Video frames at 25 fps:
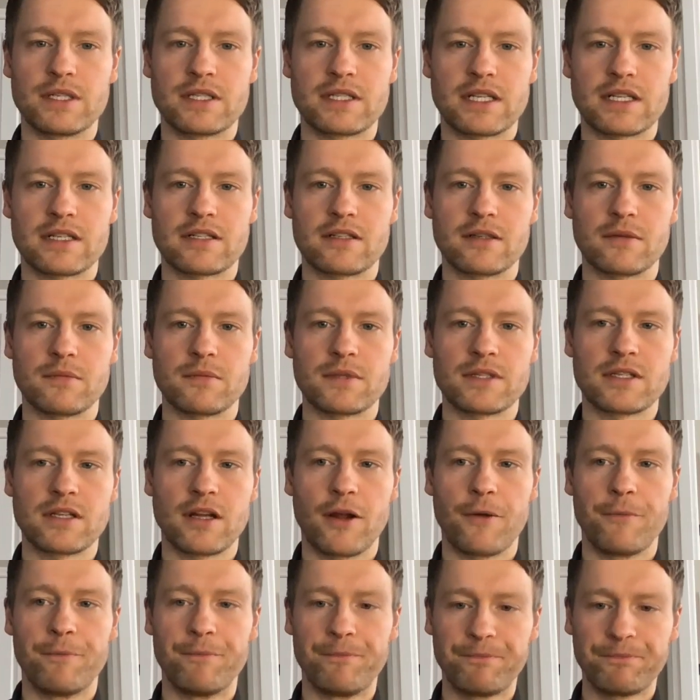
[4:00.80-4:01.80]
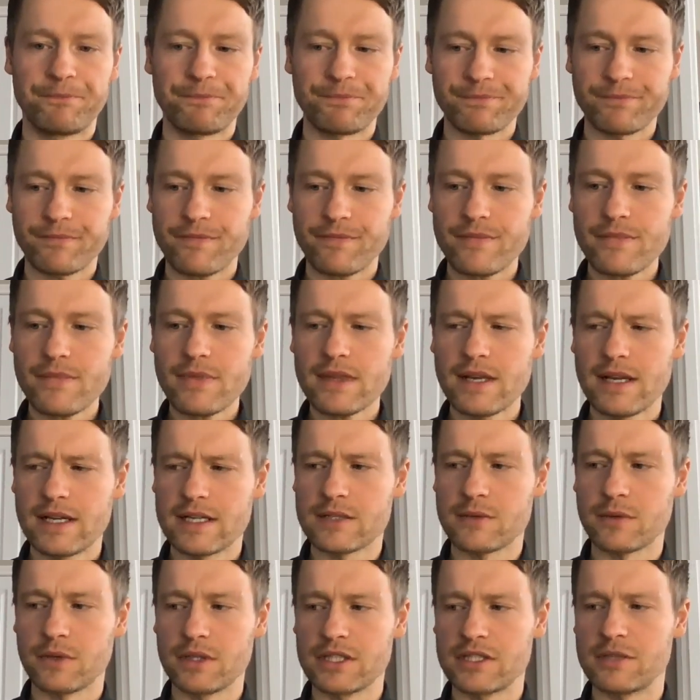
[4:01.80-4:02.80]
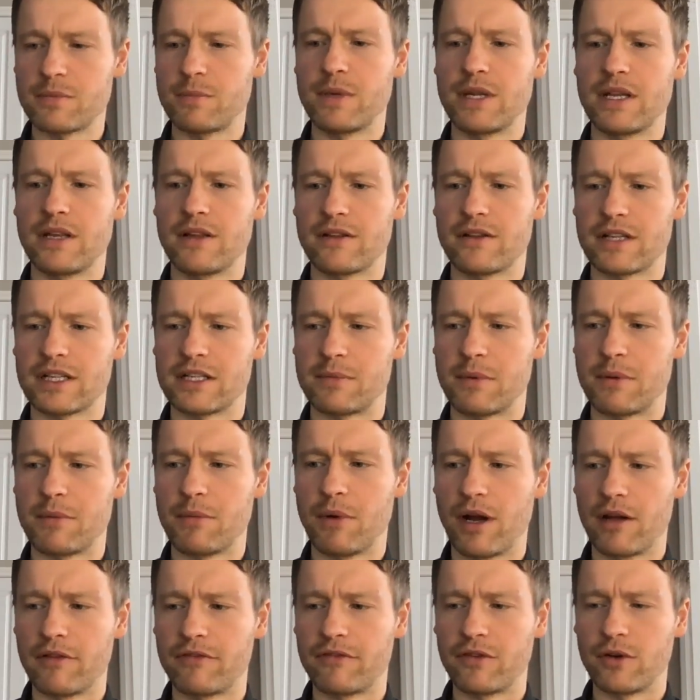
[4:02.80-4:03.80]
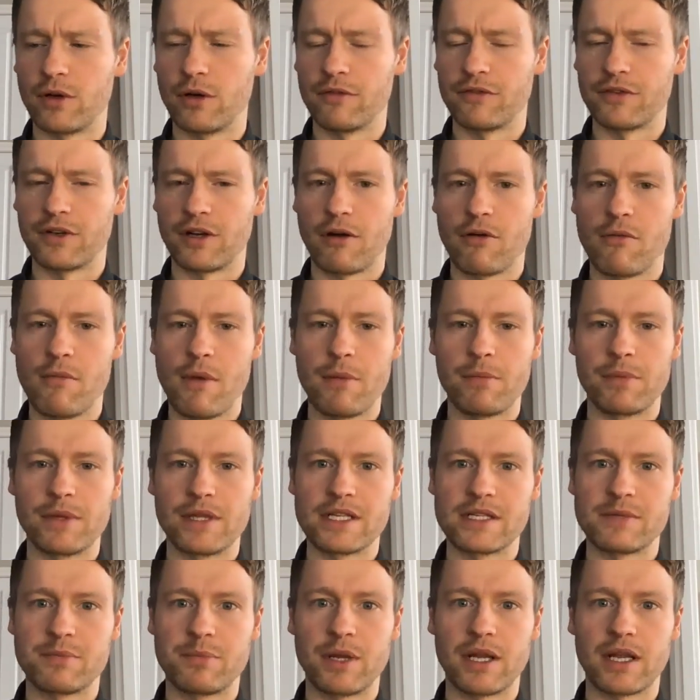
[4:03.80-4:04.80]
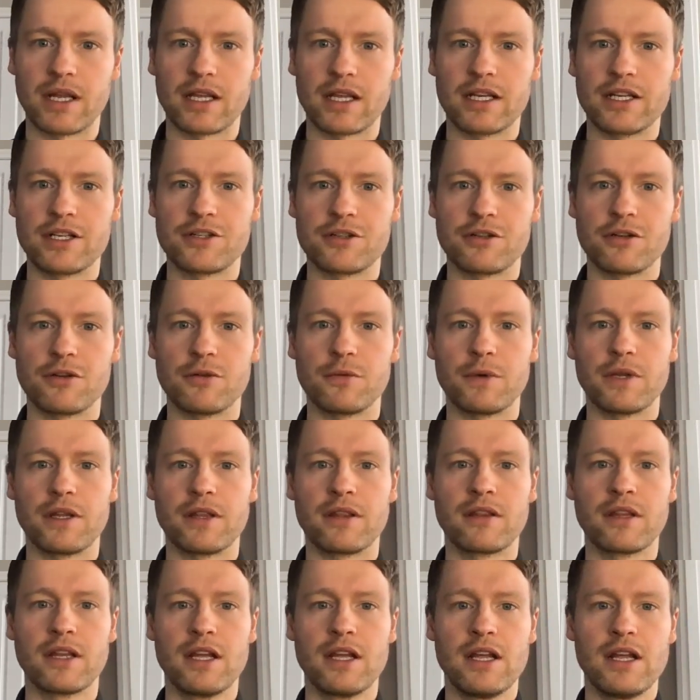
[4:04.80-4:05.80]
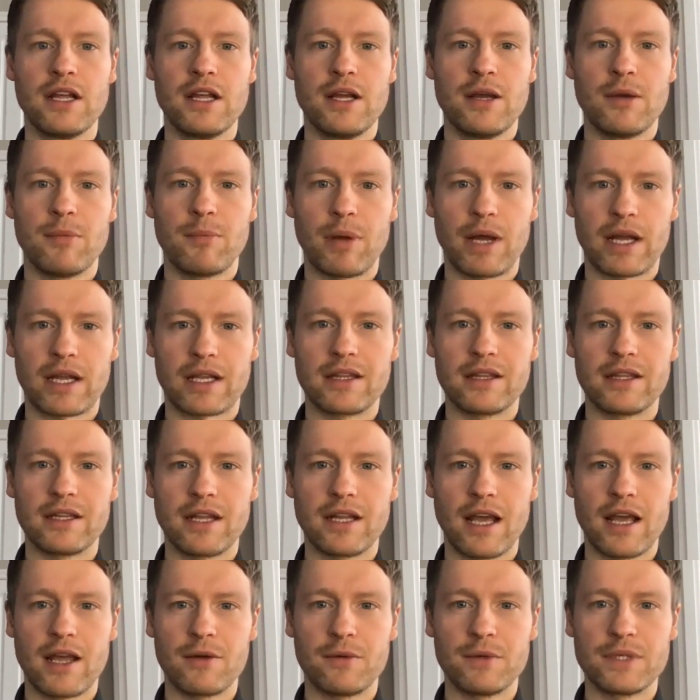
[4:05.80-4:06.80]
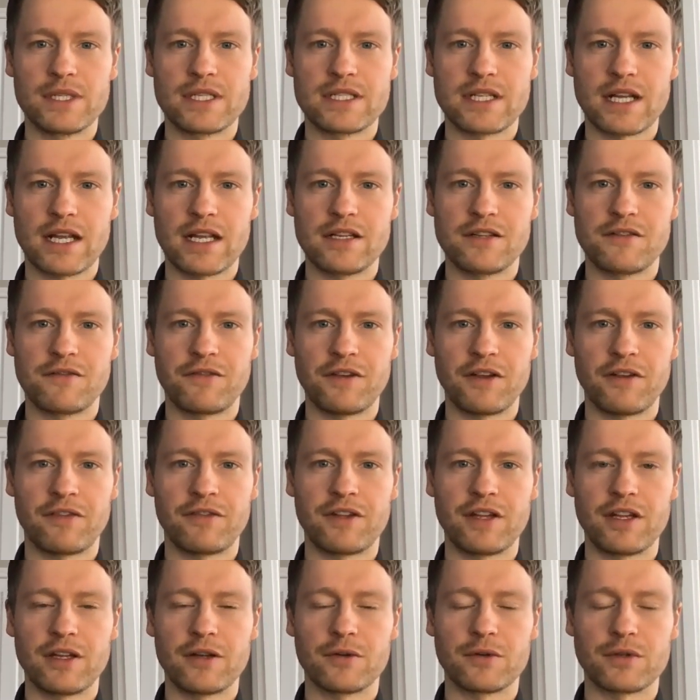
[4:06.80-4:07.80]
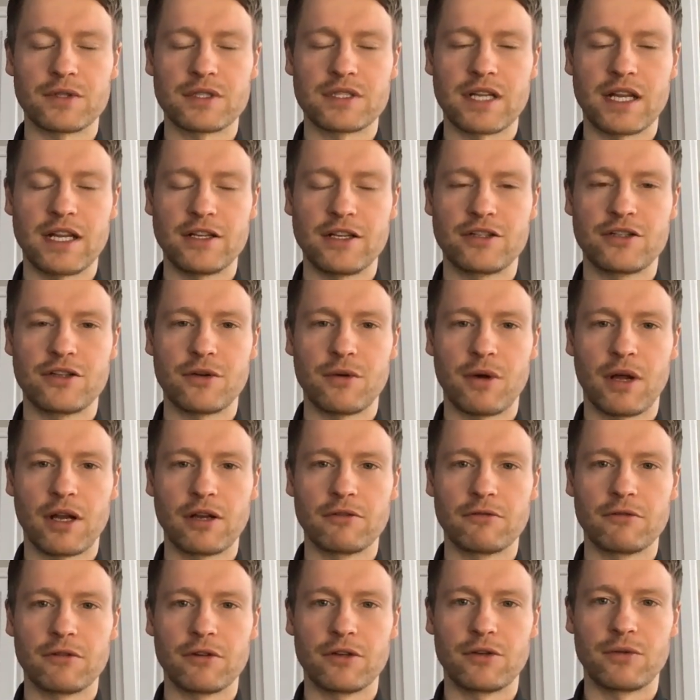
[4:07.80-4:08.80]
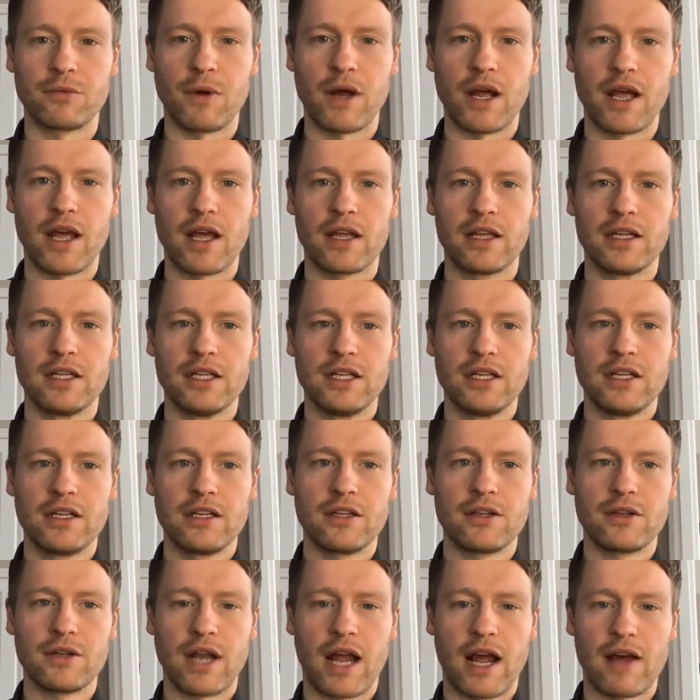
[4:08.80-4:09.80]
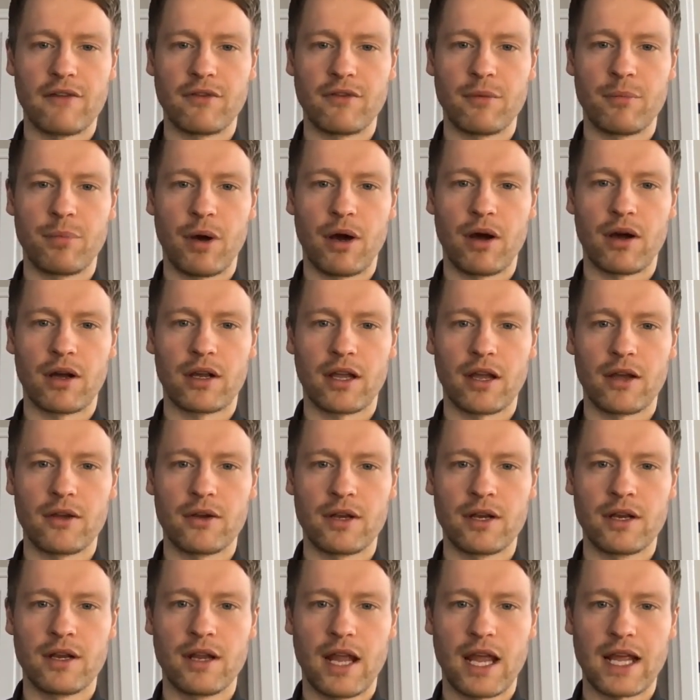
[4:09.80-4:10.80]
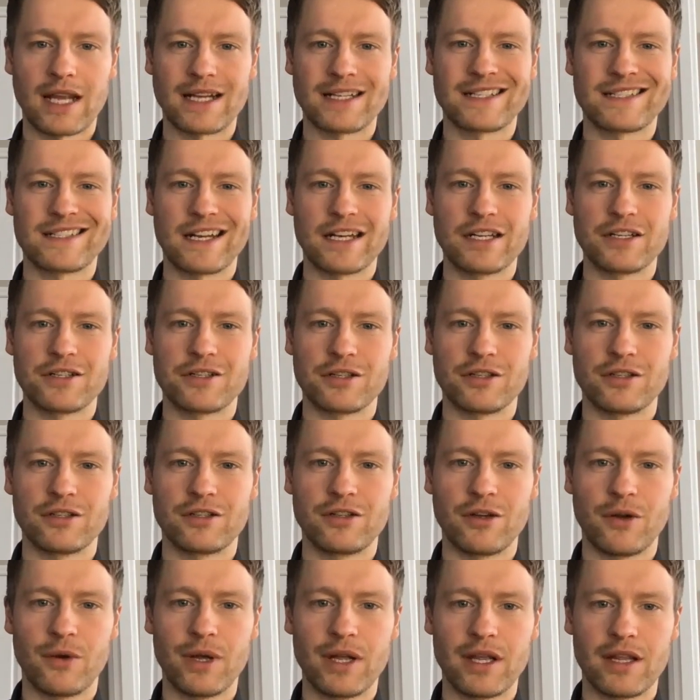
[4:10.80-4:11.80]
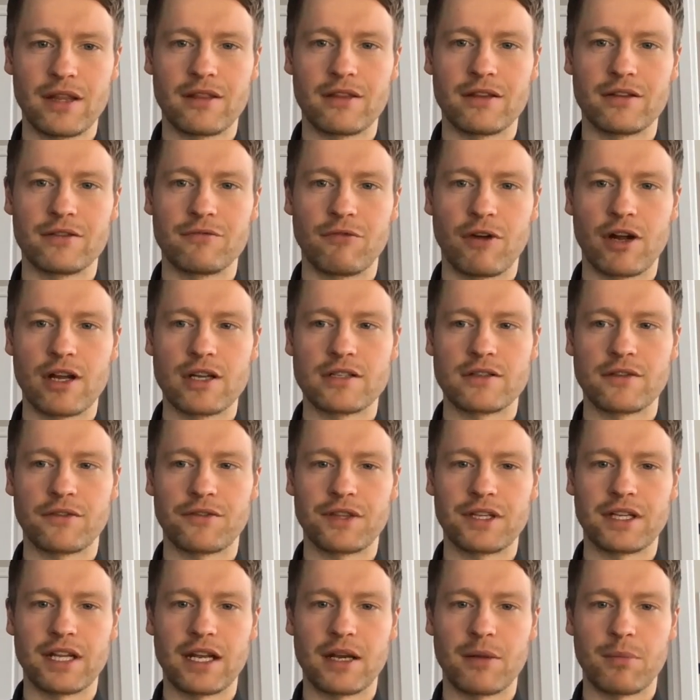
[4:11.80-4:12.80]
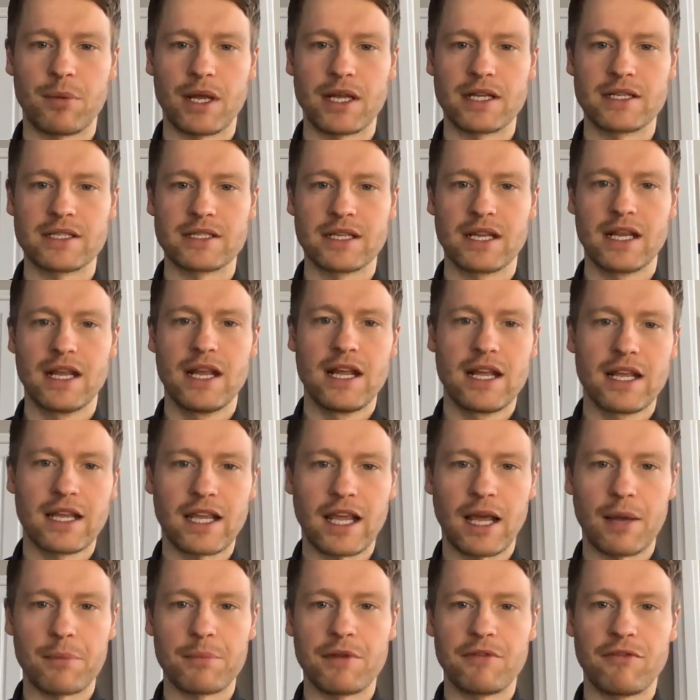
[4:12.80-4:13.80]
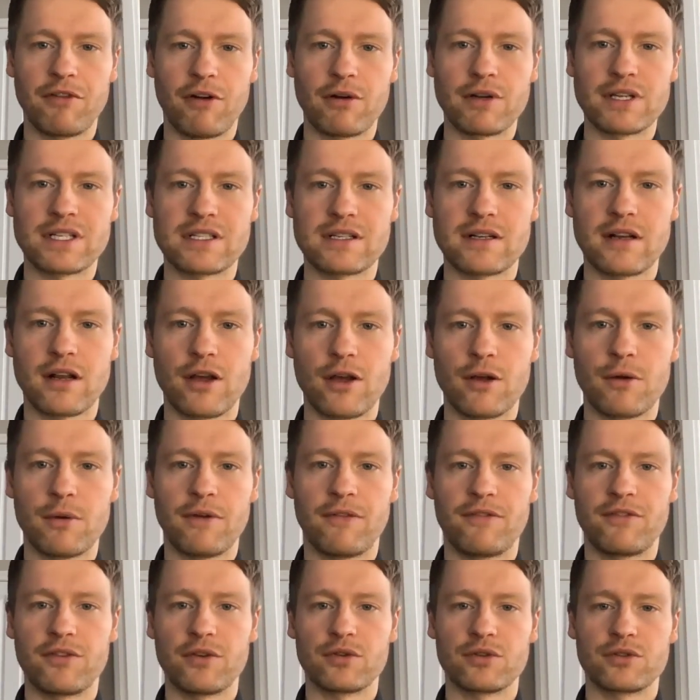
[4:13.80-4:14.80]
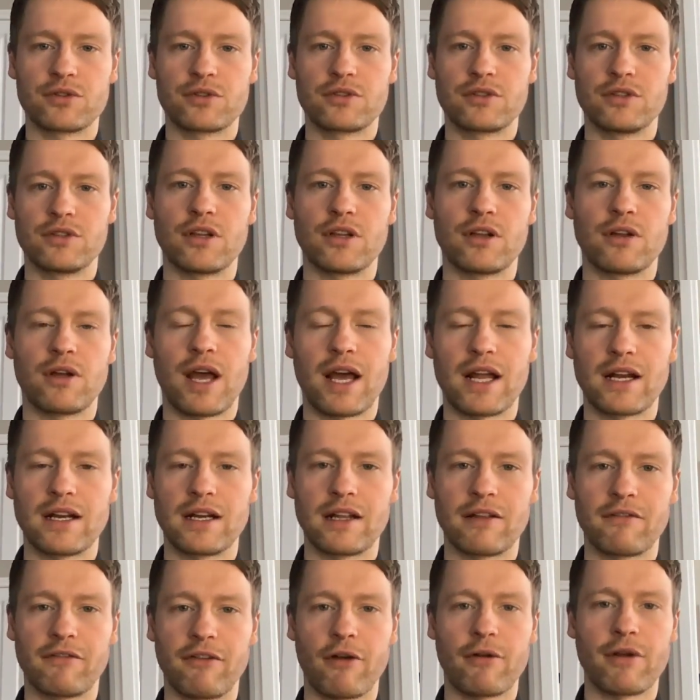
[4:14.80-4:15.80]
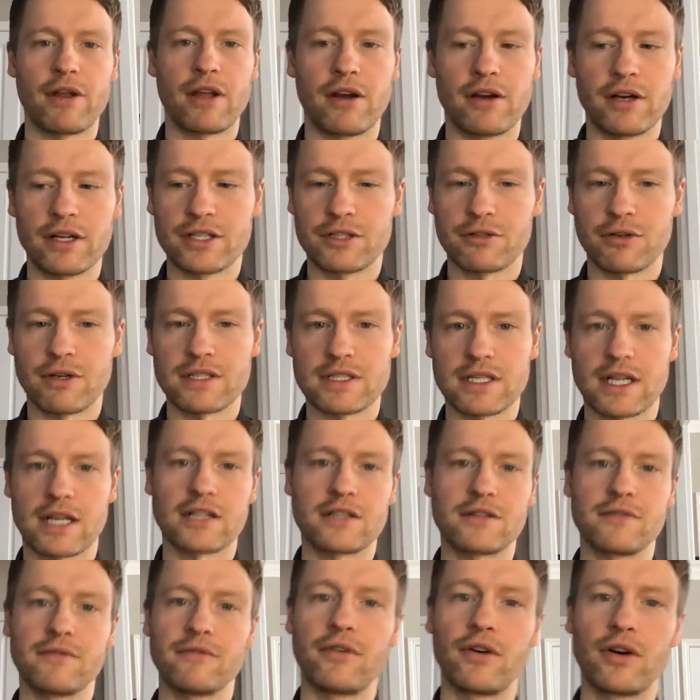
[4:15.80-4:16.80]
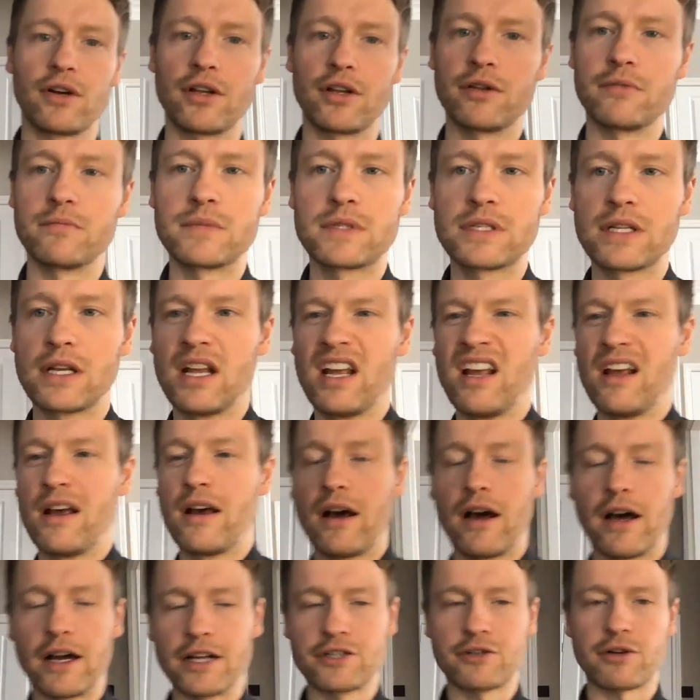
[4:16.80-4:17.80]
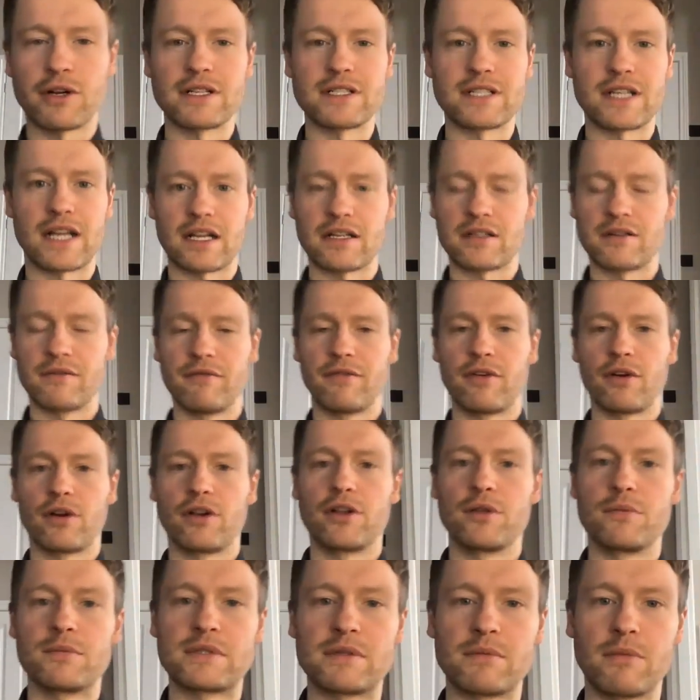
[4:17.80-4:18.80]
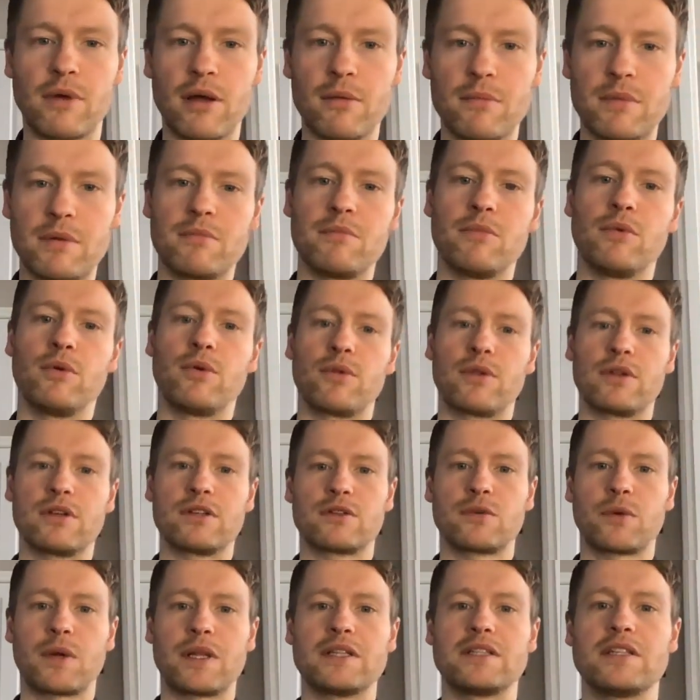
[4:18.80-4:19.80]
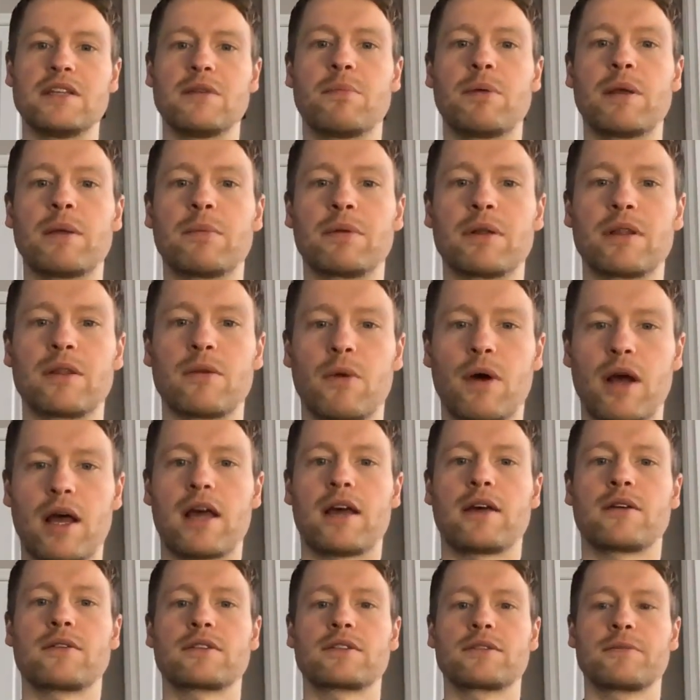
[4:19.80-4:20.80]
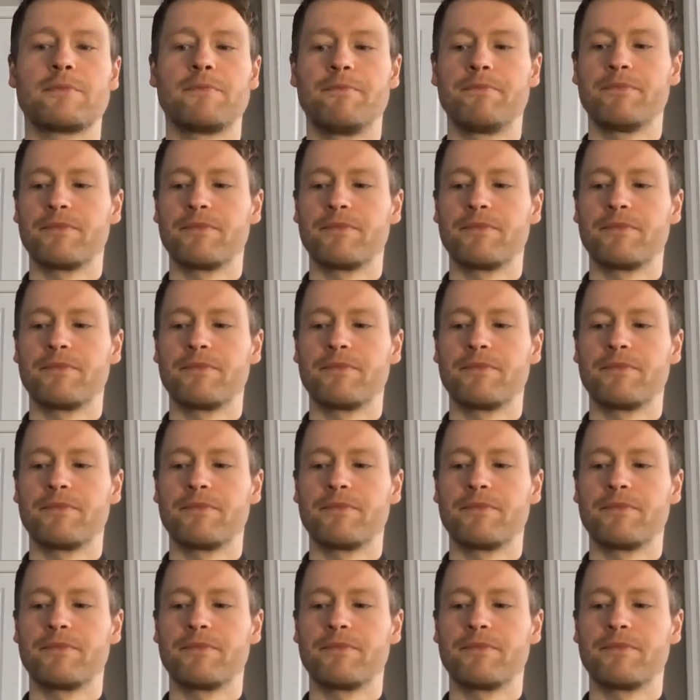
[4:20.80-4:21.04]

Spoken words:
system. So that's one thing to be mindful of. And I remember this being an issue with back in the day with Sage 50 or Sage 200, where you'd have a barcode extension to it that rides off the database. Can be very slow if you're handling very high transaction volumes. High transaction volumes might be more than 20 people in the warehouse.